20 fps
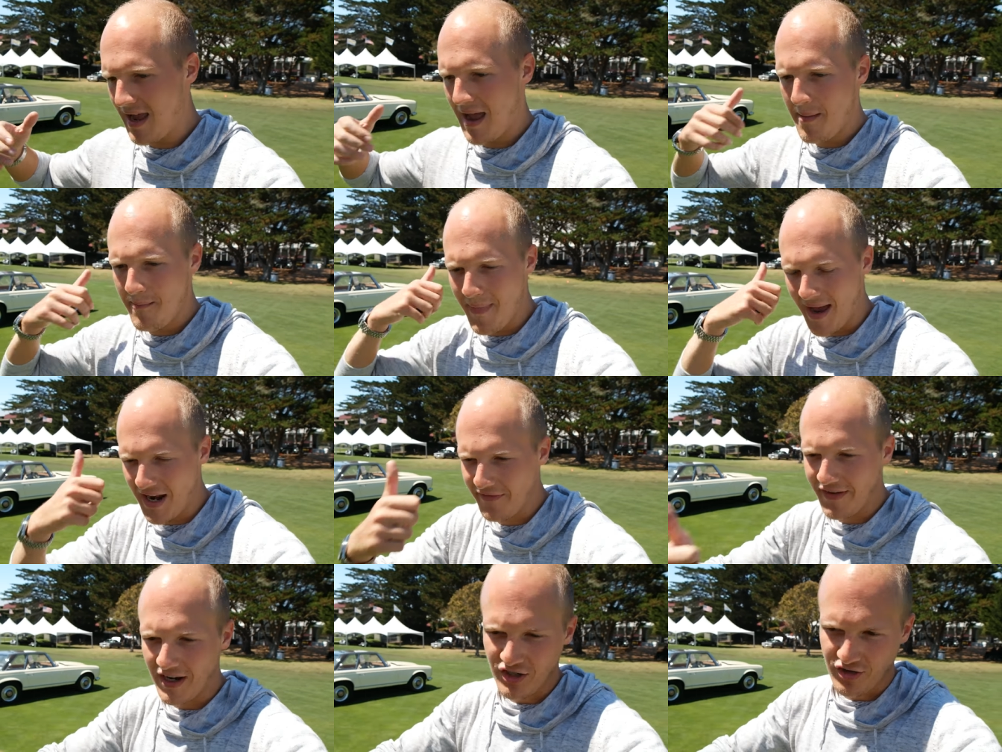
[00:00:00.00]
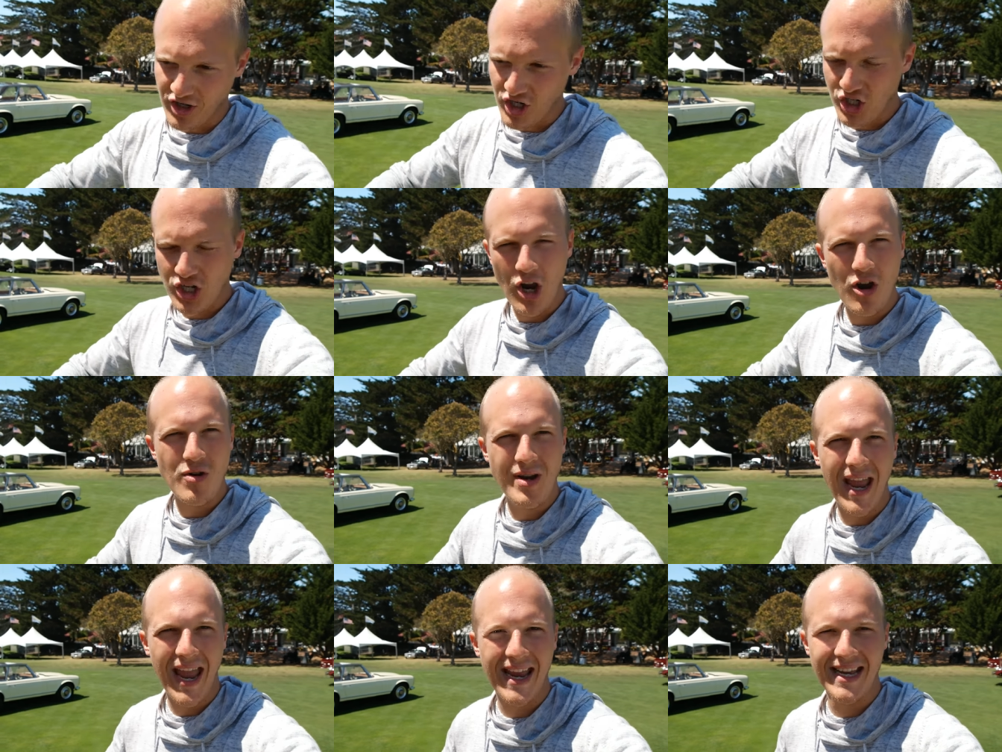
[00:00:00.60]
manufacturer
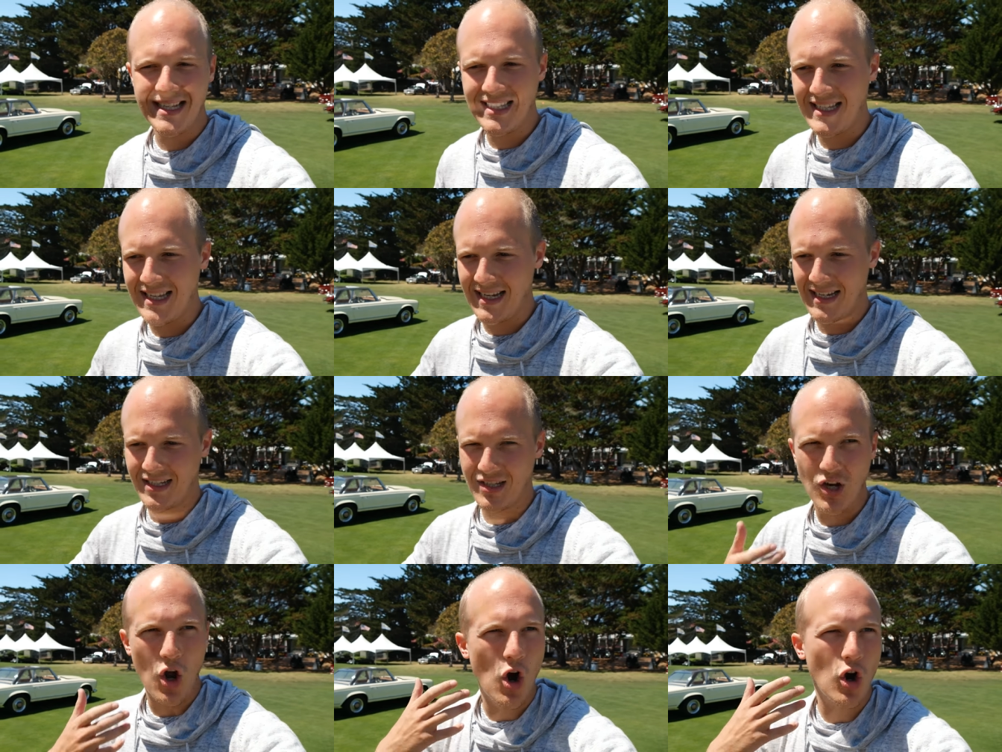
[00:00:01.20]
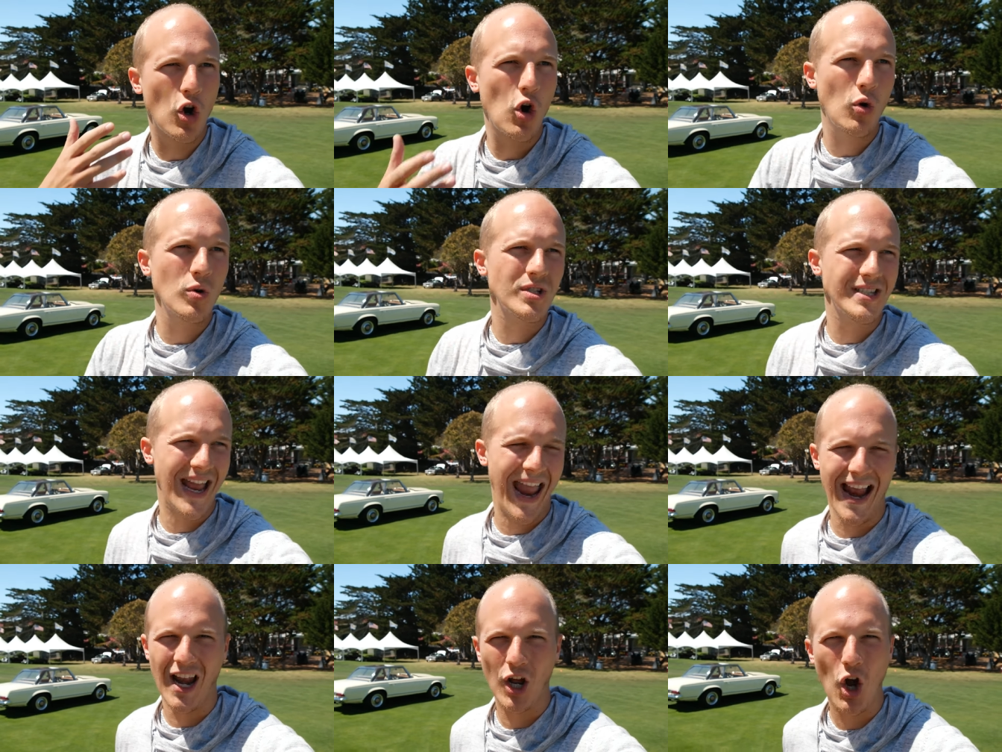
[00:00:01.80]
showcases, Concours
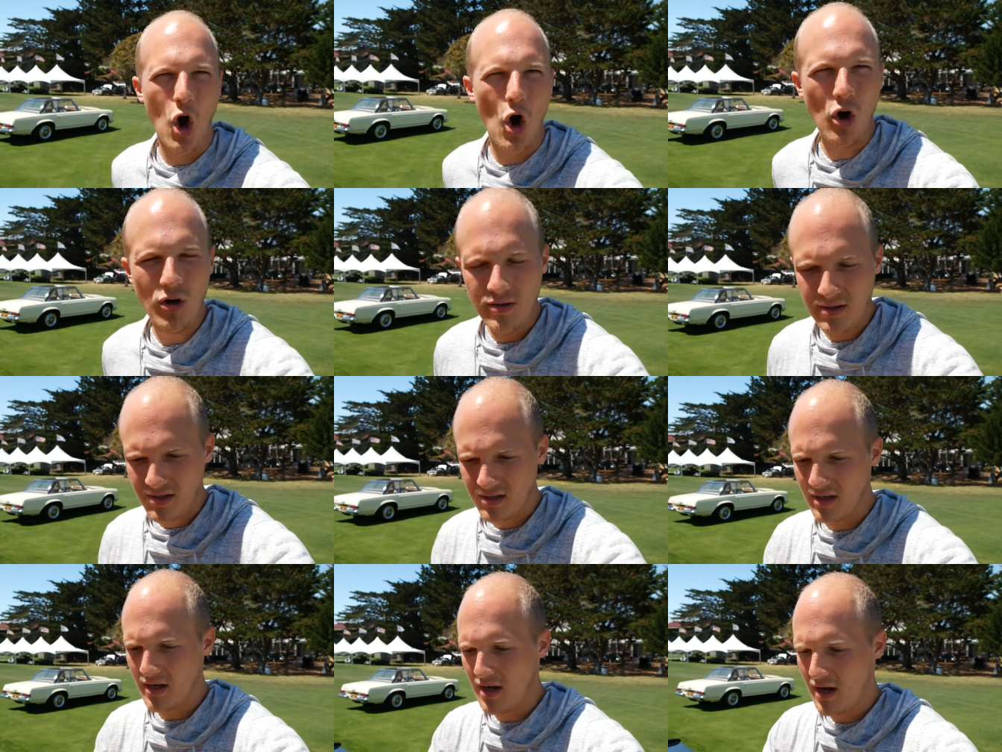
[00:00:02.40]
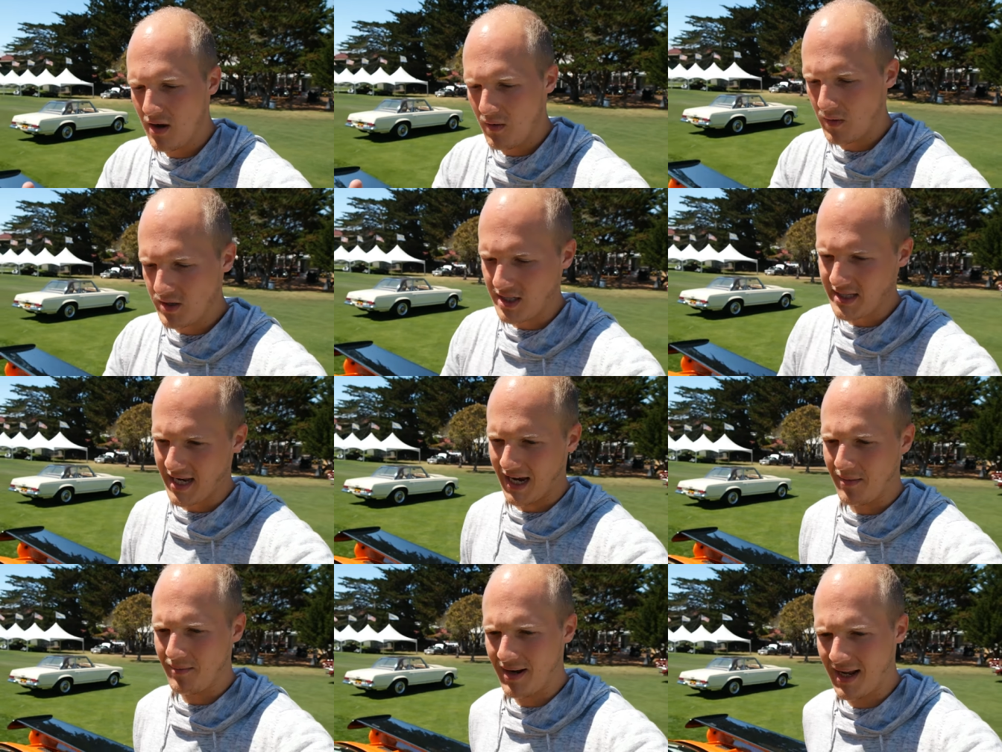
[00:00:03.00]
d'Elegance, which is
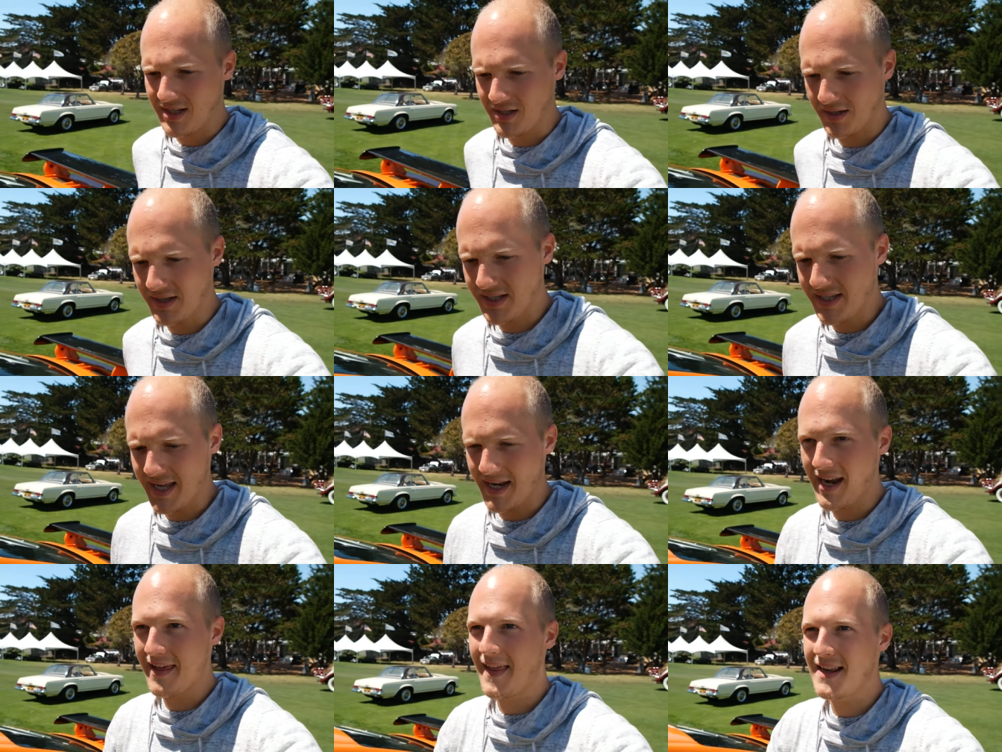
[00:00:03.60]
taking place on Sunday.